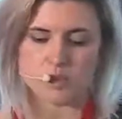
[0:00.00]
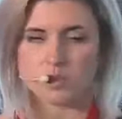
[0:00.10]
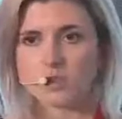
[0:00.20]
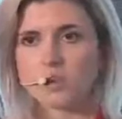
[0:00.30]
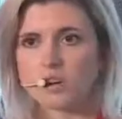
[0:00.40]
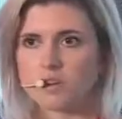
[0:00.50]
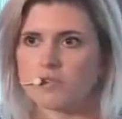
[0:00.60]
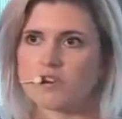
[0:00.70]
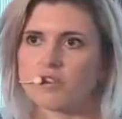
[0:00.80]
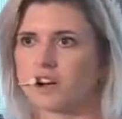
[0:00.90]
So it's
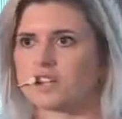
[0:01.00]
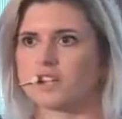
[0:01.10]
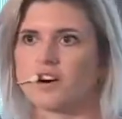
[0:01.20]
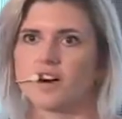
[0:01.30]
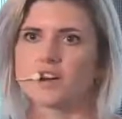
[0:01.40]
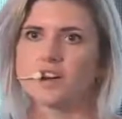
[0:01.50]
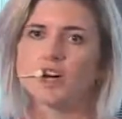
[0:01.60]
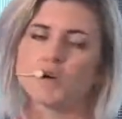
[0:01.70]
worth reflecting on